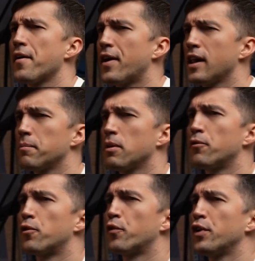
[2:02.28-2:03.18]
Available
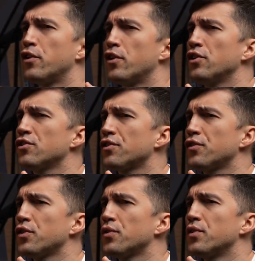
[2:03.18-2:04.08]
for video
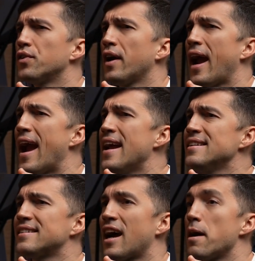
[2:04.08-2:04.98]
interview
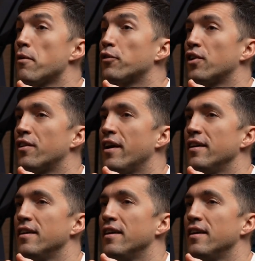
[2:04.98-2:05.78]
any time of the day.